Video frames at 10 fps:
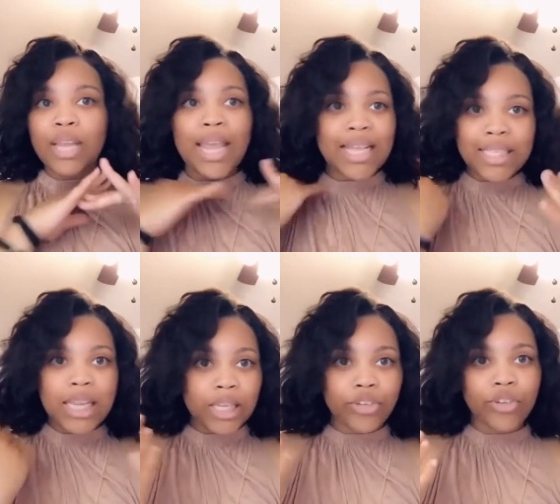It's
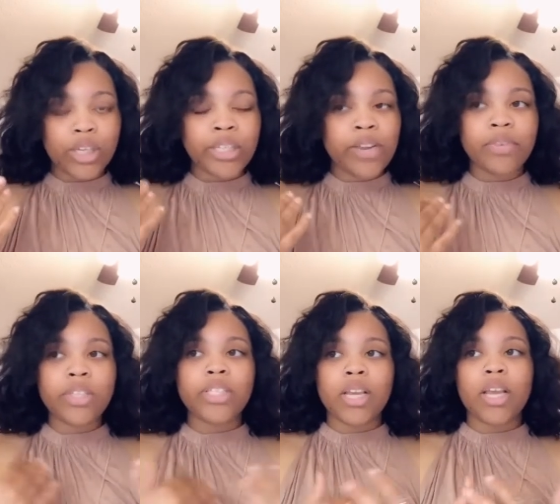literally never
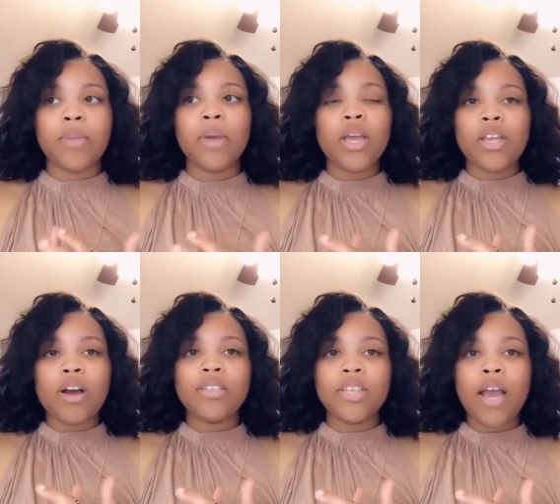the same. Y'all see